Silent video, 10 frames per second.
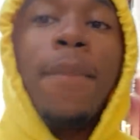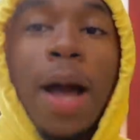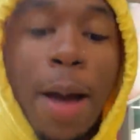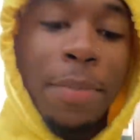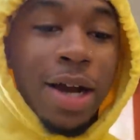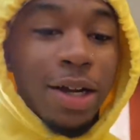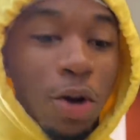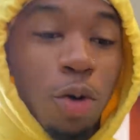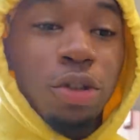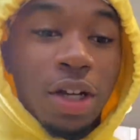I'm not gonna
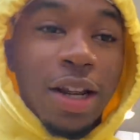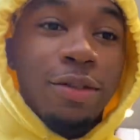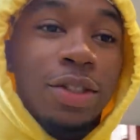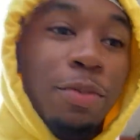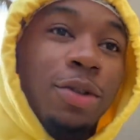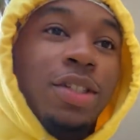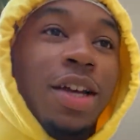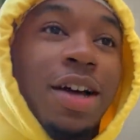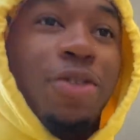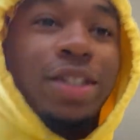hold y'all. That was the most
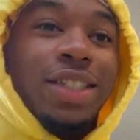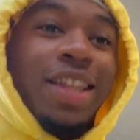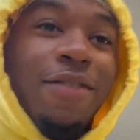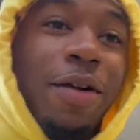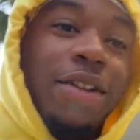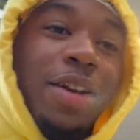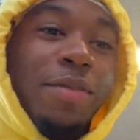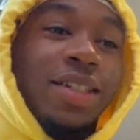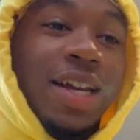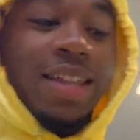uh, cringy thing I've ever done in my
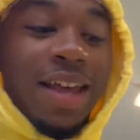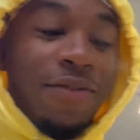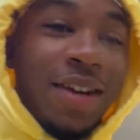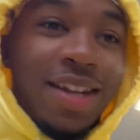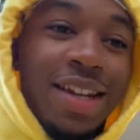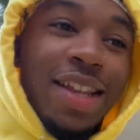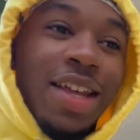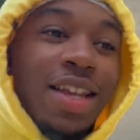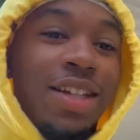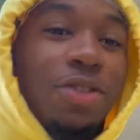entire life. Then the
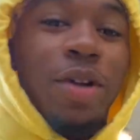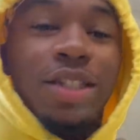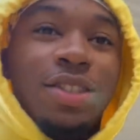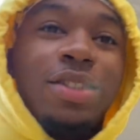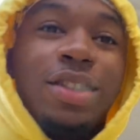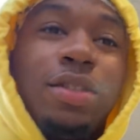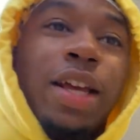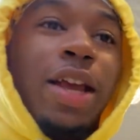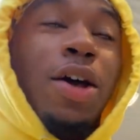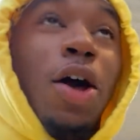lady at the register, she was
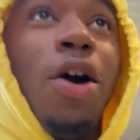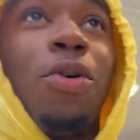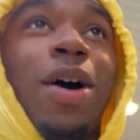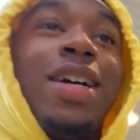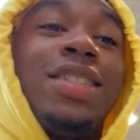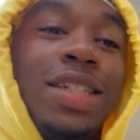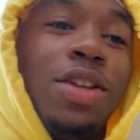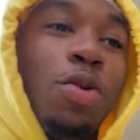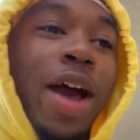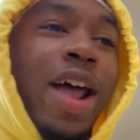like, oh, I see
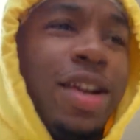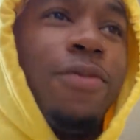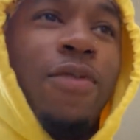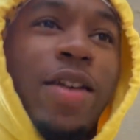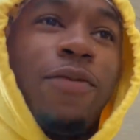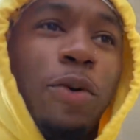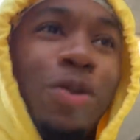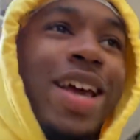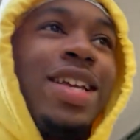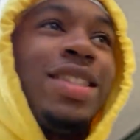you had an eventful
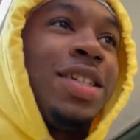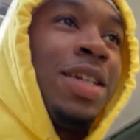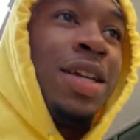night.